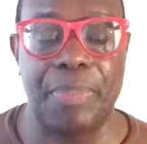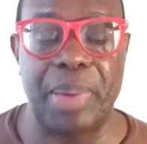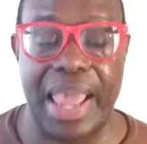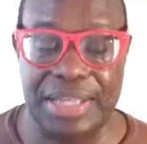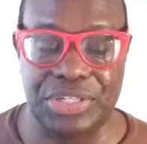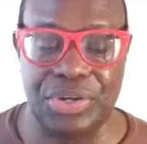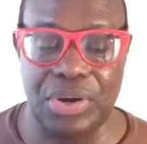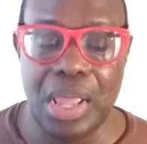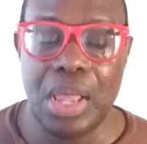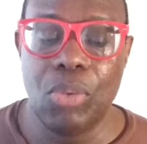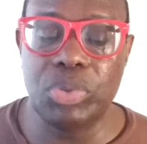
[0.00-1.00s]

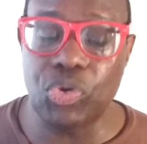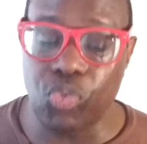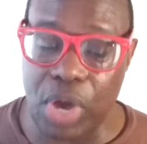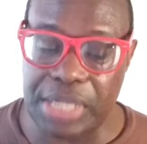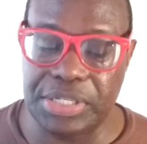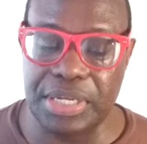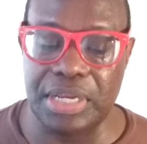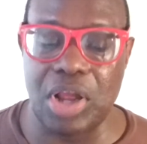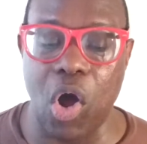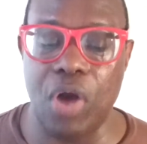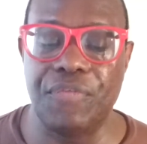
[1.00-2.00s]
pastor was arrested in
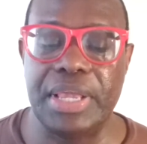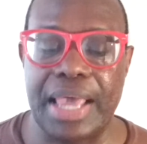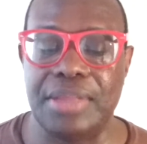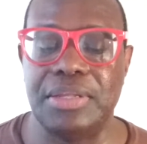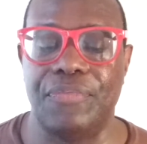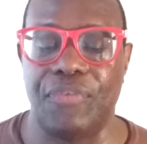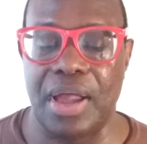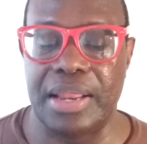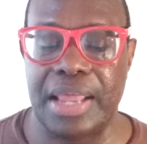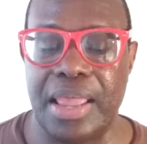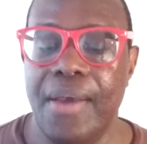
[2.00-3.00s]
Harvey County
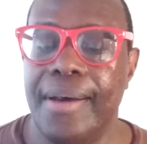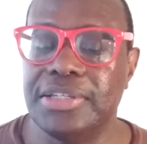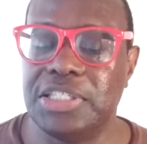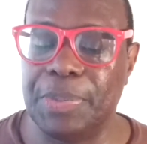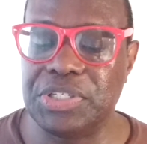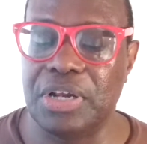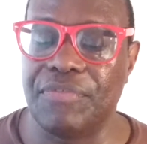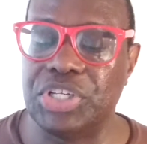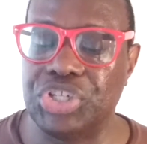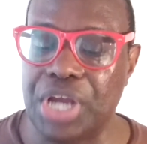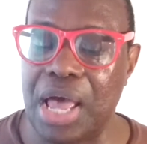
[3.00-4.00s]
Friday on suspicion of
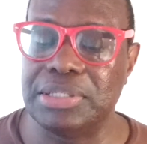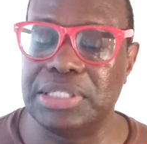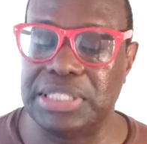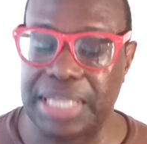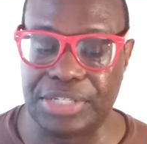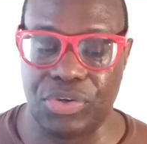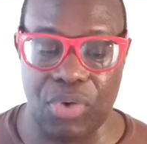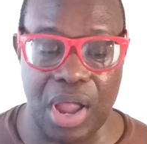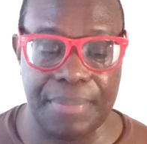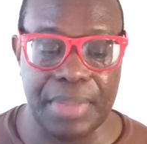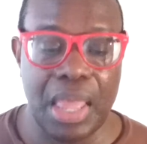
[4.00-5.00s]
a child sex
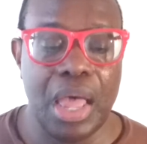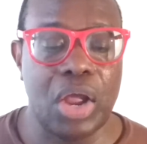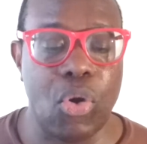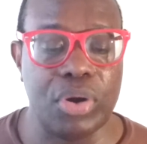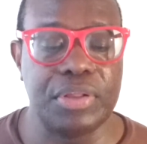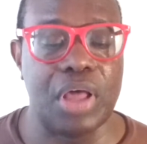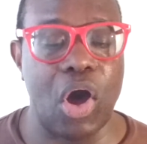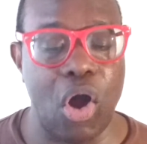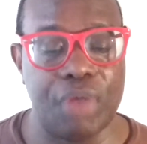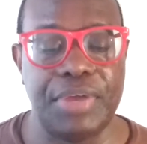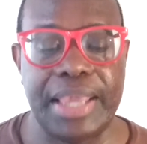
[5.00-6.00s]
crime, according to the
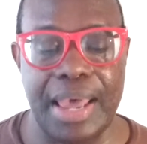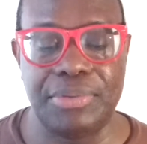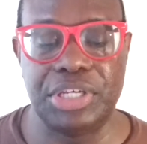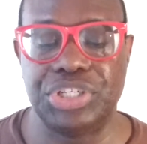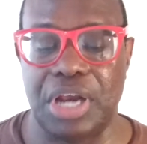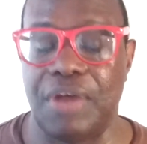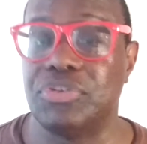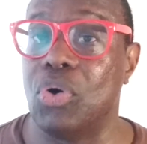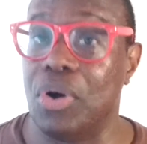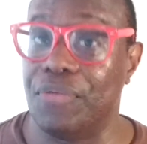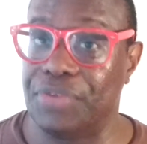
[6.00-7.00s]
Harvey County Sheriff's
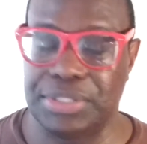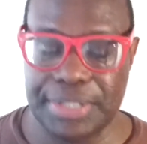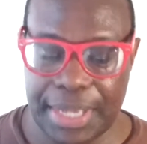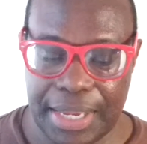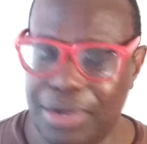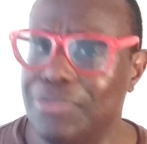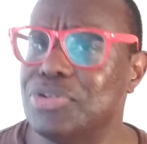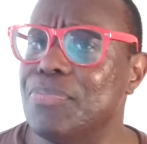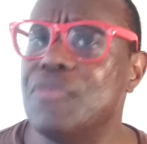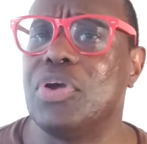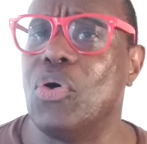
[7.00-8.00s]
Office. You know,
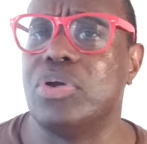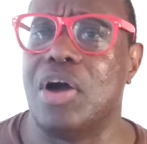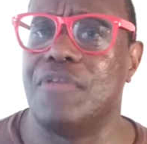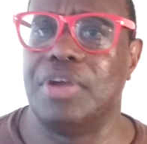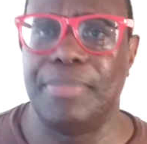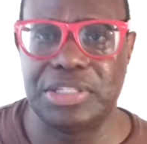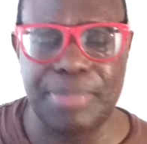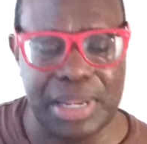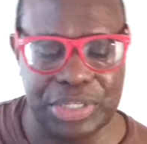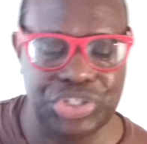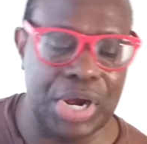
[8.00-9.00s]
there's a movie called Harvey, but it's
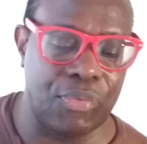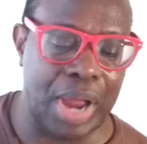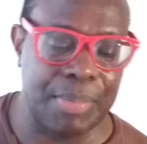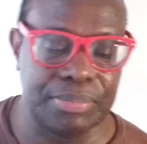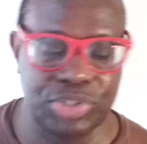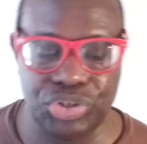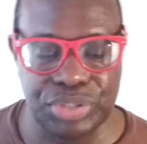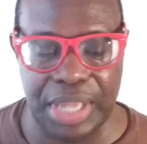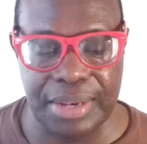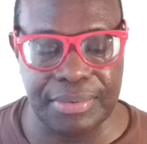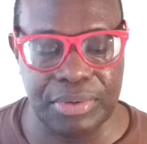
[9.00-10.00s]
about a giant rabbit. Sure, it's
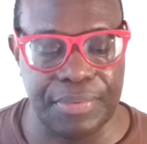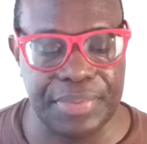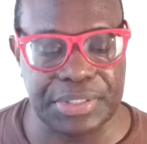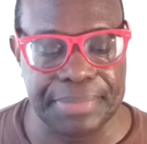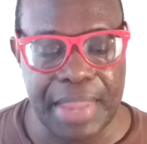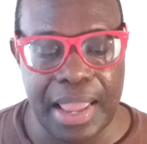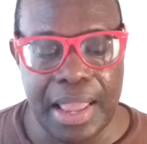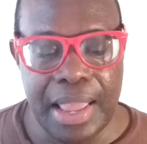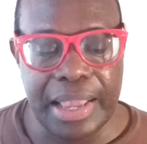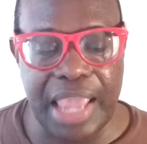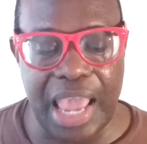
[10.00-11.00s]
got nothing to do with this.
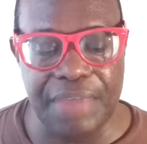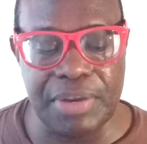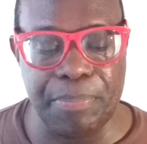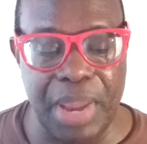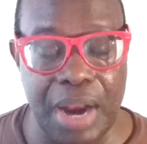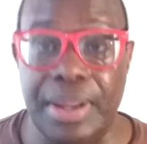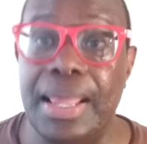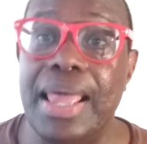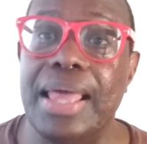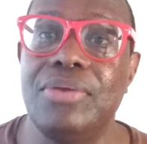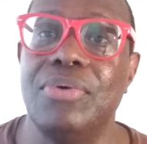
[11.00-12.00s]
Kevin Berry.
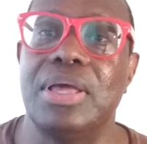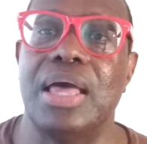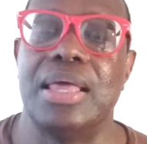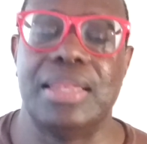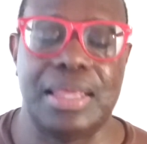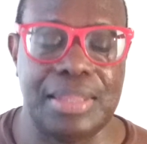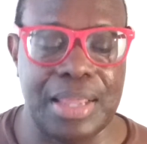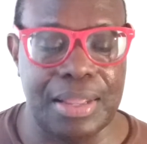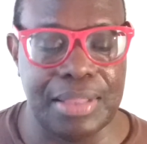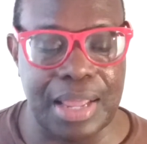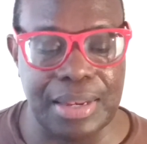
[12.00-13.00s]
Hey, I knew a guy in that
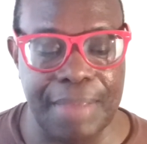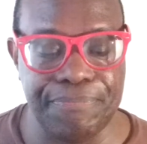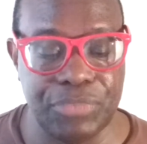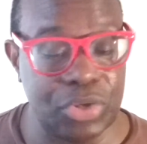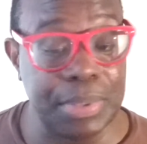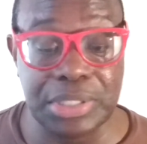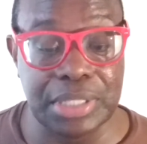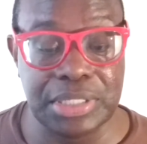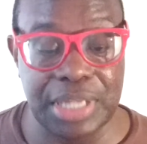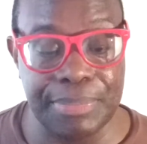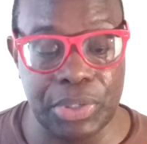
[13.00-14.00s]
name. So it's not
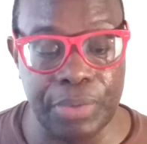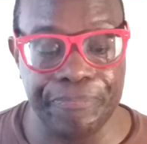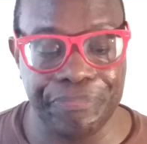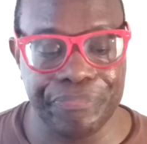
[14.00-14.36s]
the same dude.